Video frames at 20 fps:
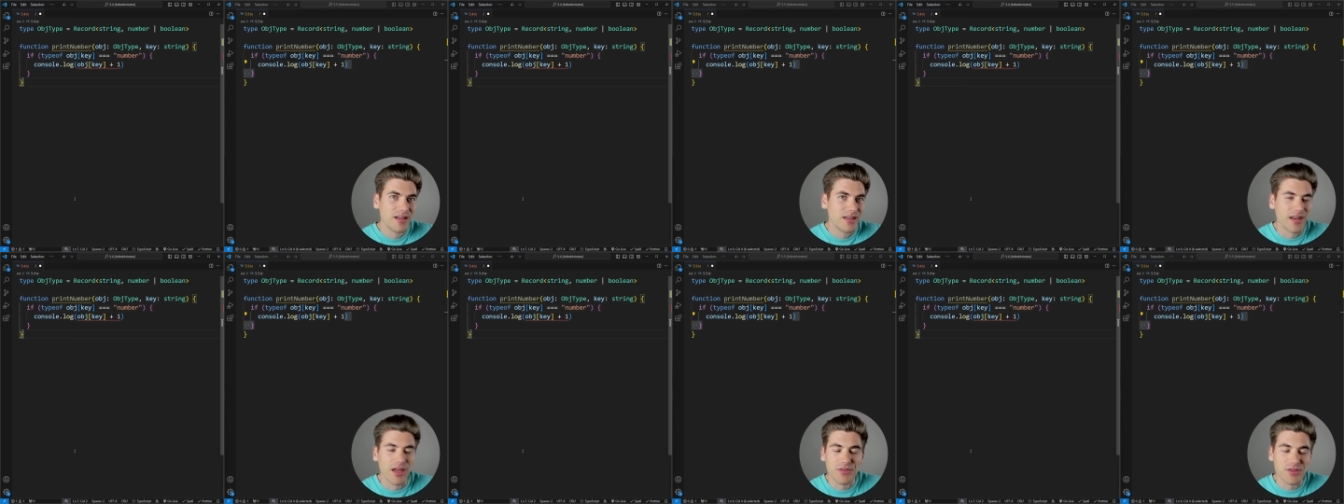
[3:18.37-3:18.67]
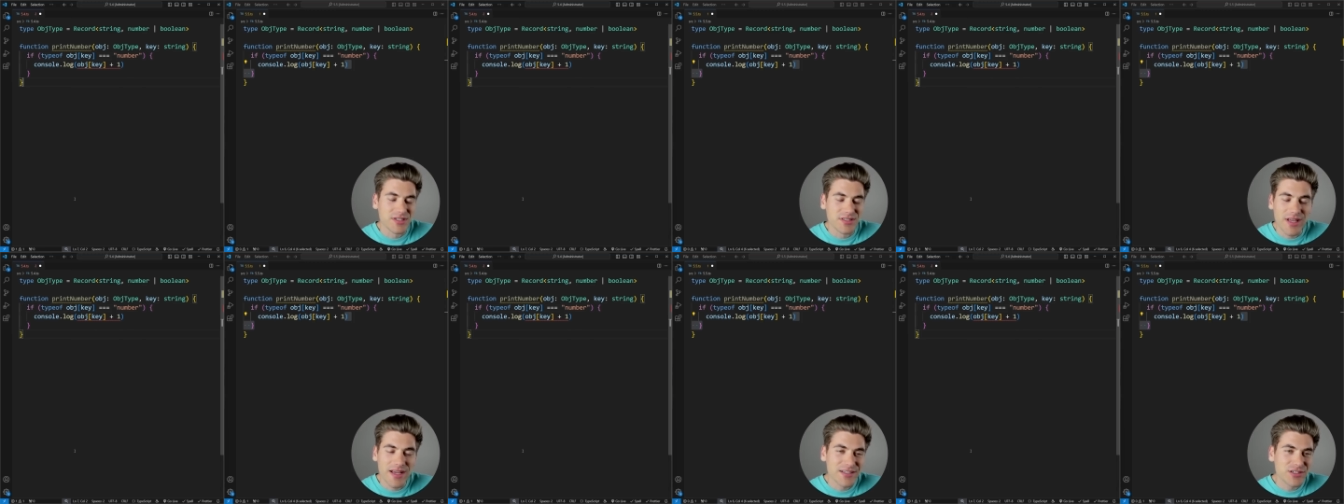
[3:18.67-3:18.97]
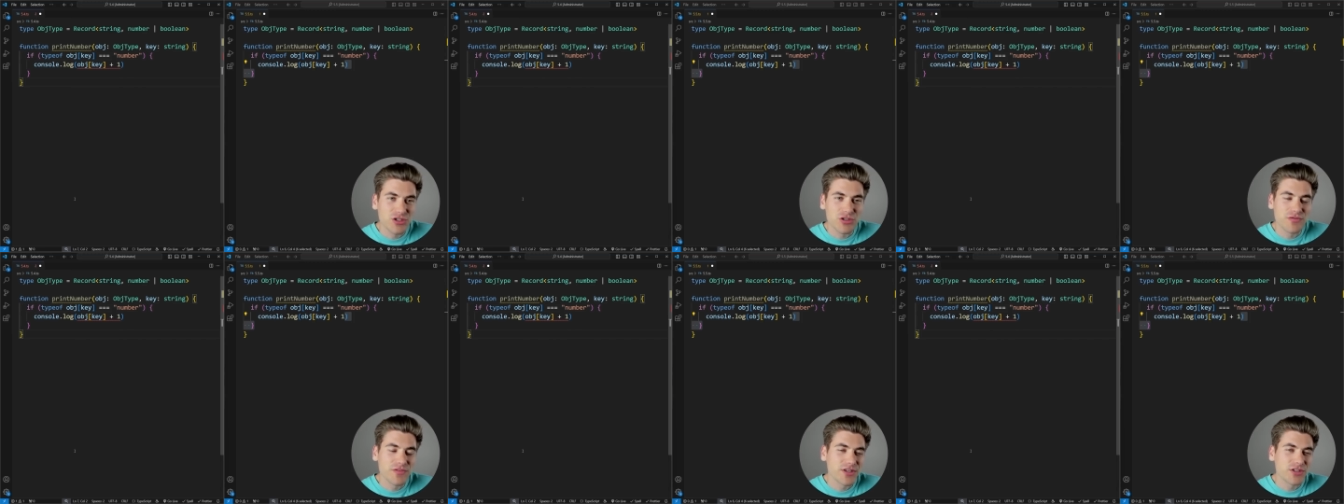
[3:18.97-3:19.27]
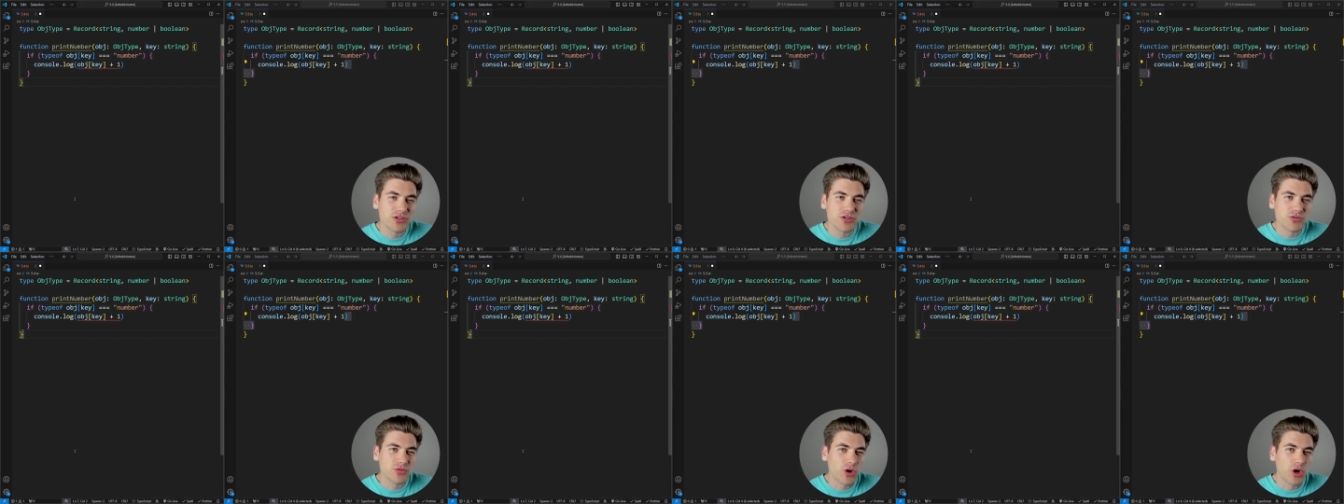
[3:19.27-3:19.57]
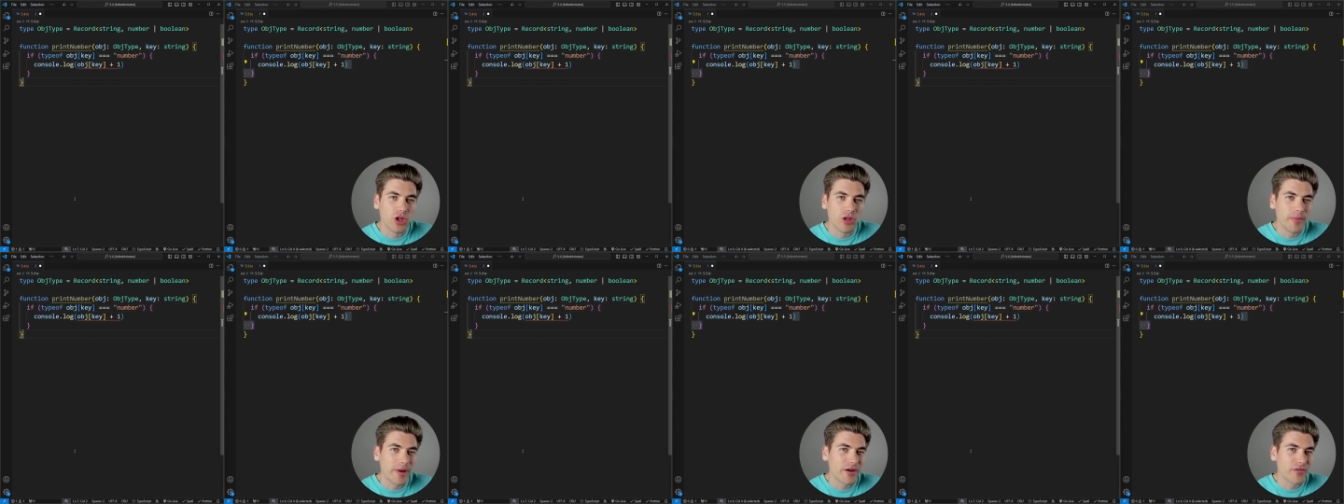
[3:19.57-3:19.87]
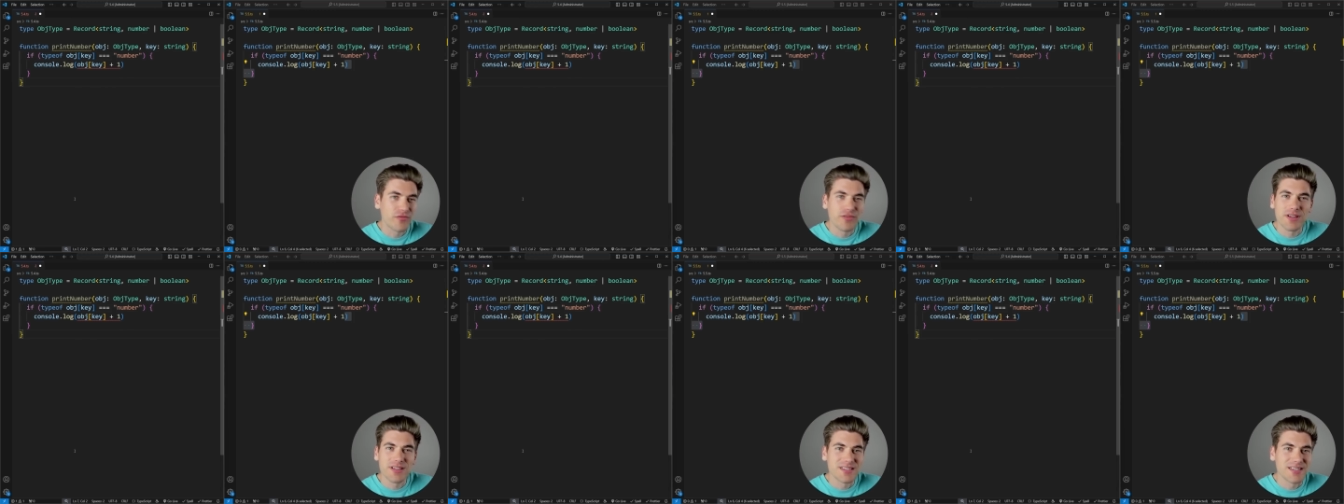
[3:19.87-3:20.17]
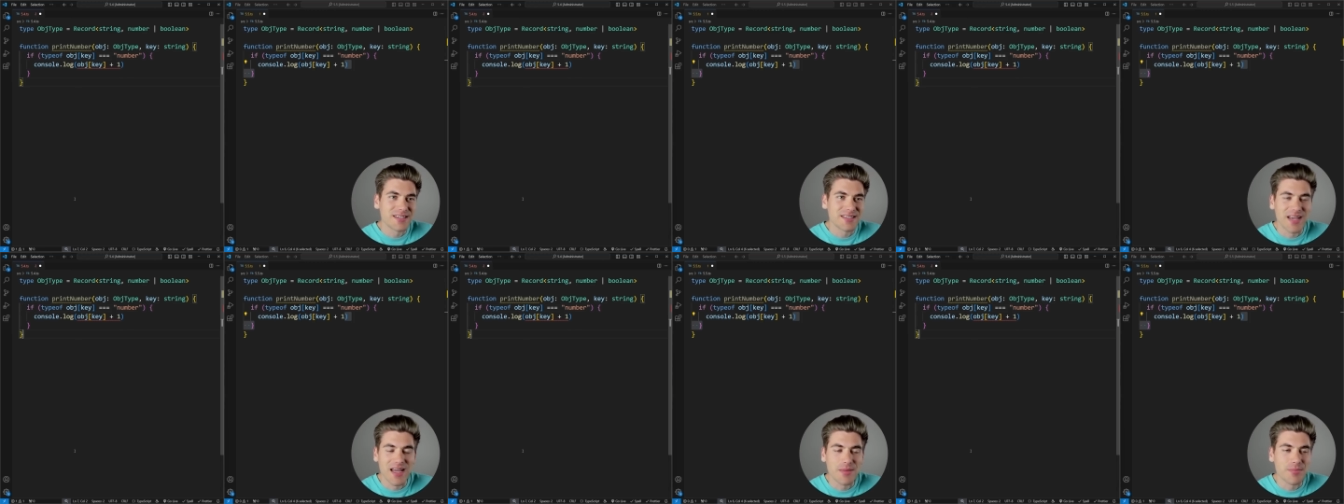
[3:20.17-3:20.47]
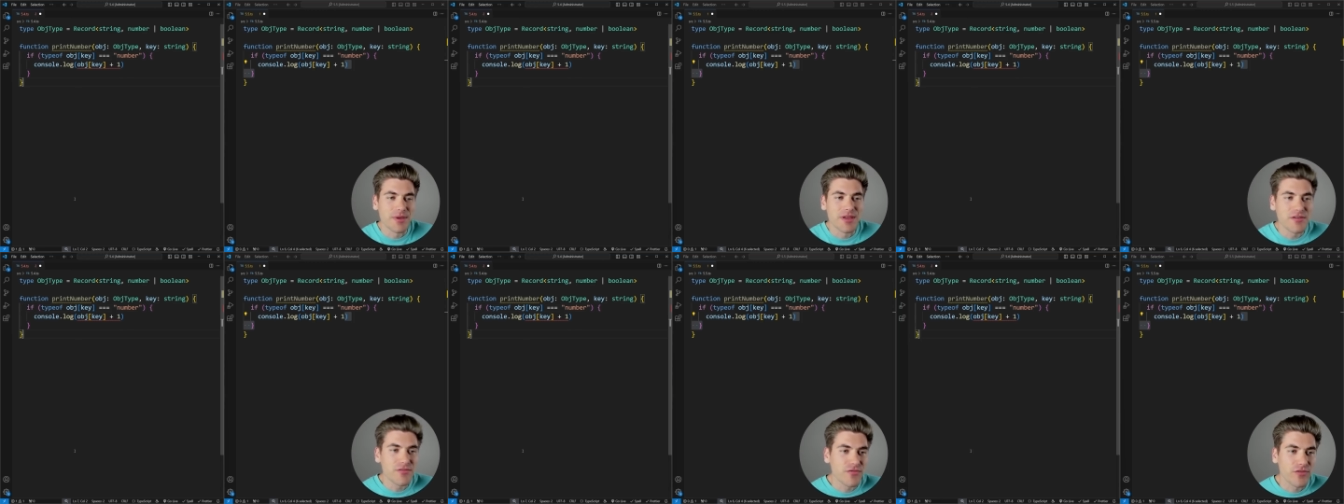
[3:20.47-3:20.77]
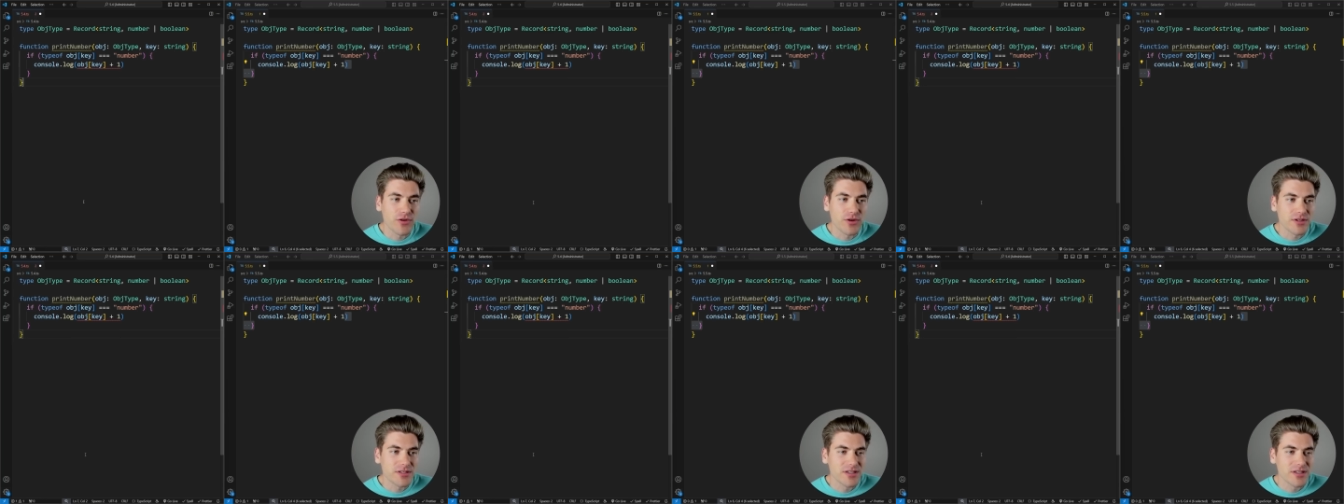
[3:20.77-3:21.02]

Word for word: Now, these last two features were all about fixing type inference,